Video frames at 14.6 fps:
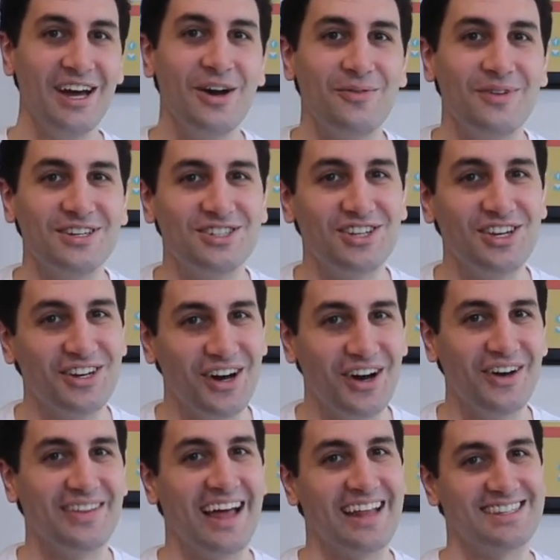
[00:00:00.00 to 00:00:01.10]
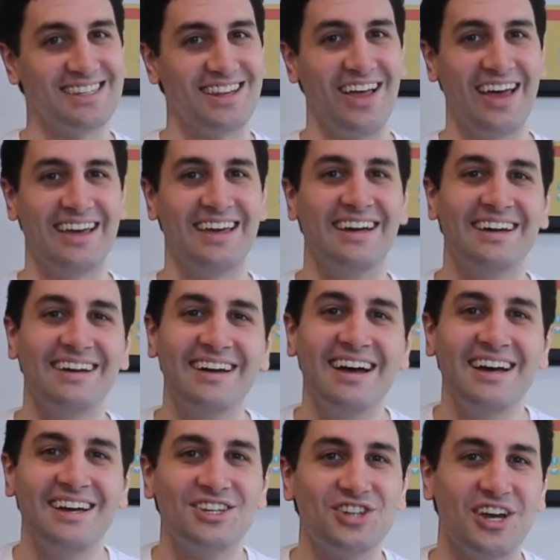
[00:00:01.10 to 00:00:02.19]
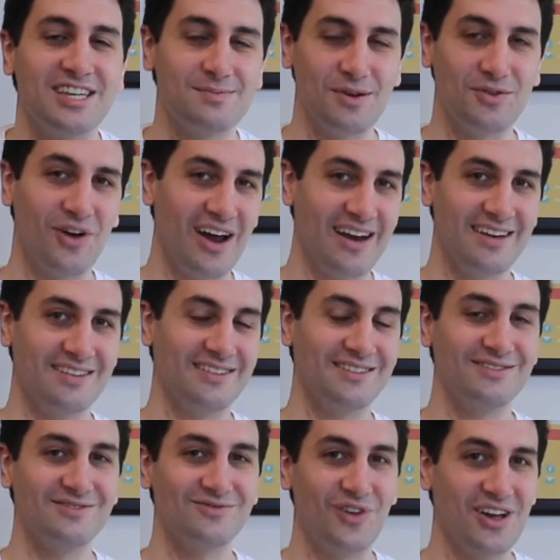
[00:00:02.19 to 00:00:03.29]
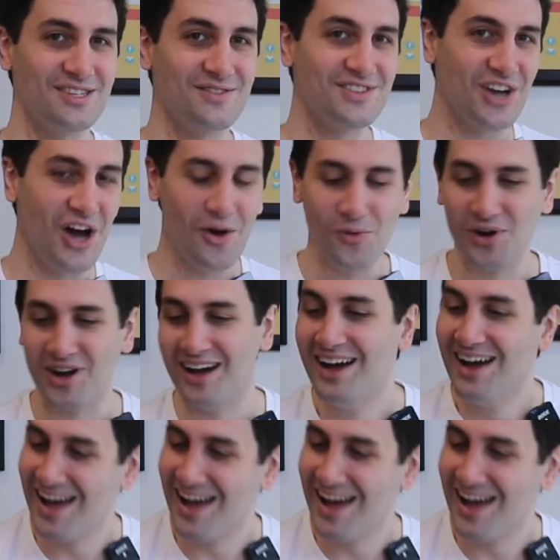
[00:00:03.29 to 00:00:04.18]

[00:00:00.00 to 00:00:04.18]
Which, you know, that's like Shakespeare writing Rise of Skywalker.